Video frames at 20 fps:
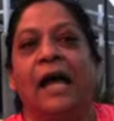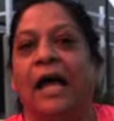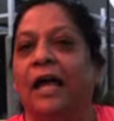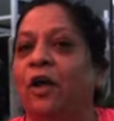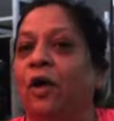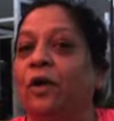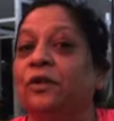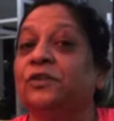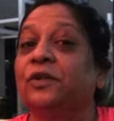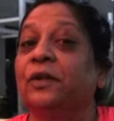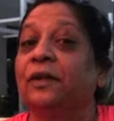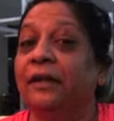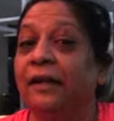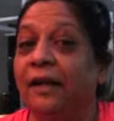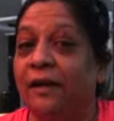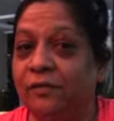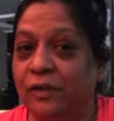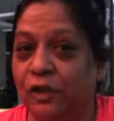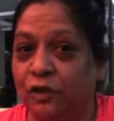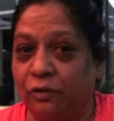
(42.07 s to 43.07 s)
I also
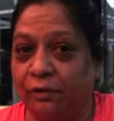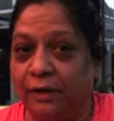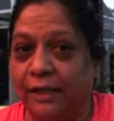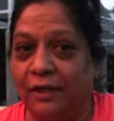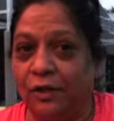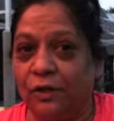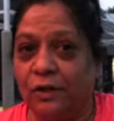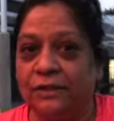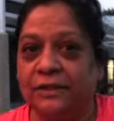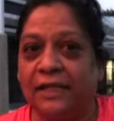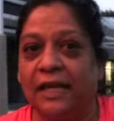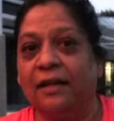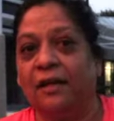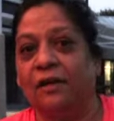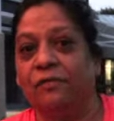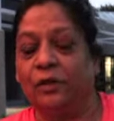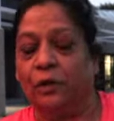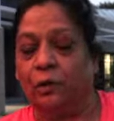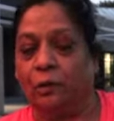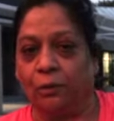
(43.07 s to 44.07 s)
love the trainers. I
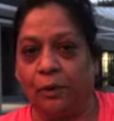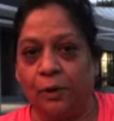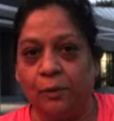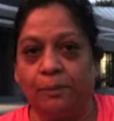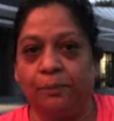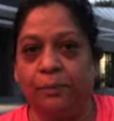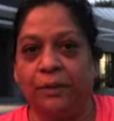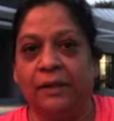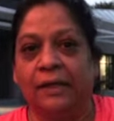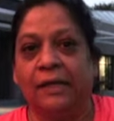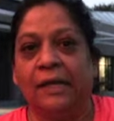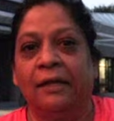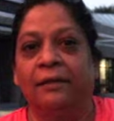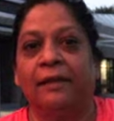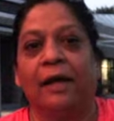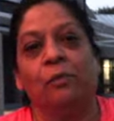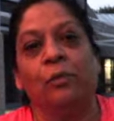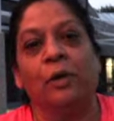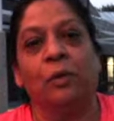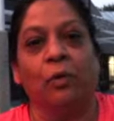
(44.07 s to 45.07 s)
love the group
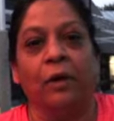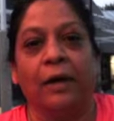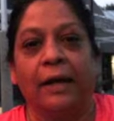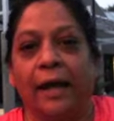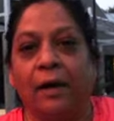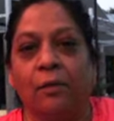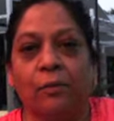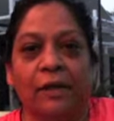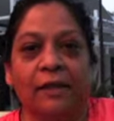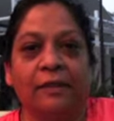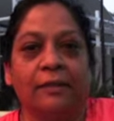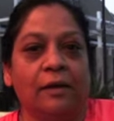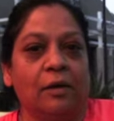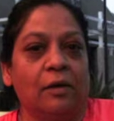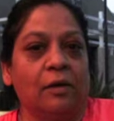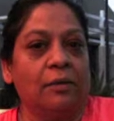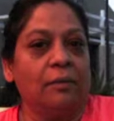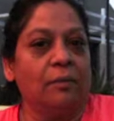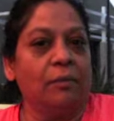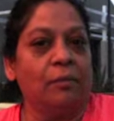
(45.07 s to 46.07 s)
that we work out with. The